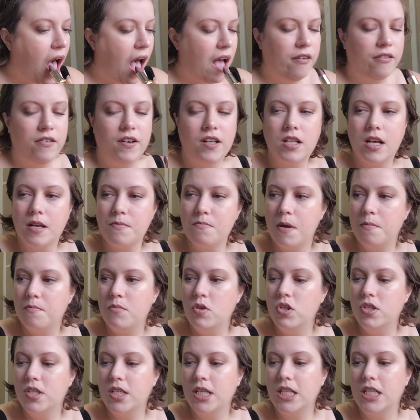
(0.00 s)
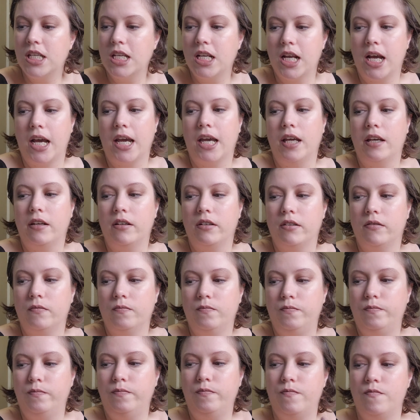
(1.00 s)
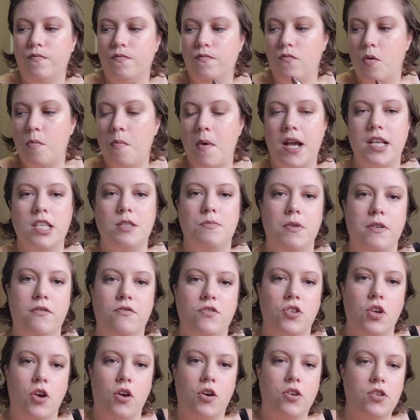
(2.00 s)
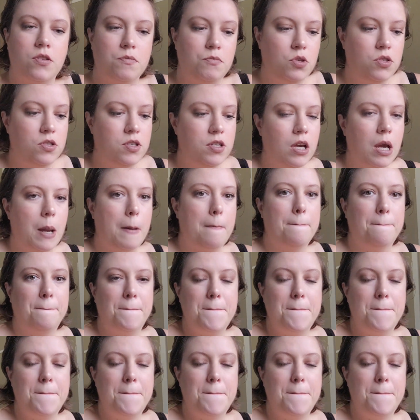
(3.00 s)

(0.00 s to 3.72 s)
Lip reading: I feel like my music today reminds me of circus music.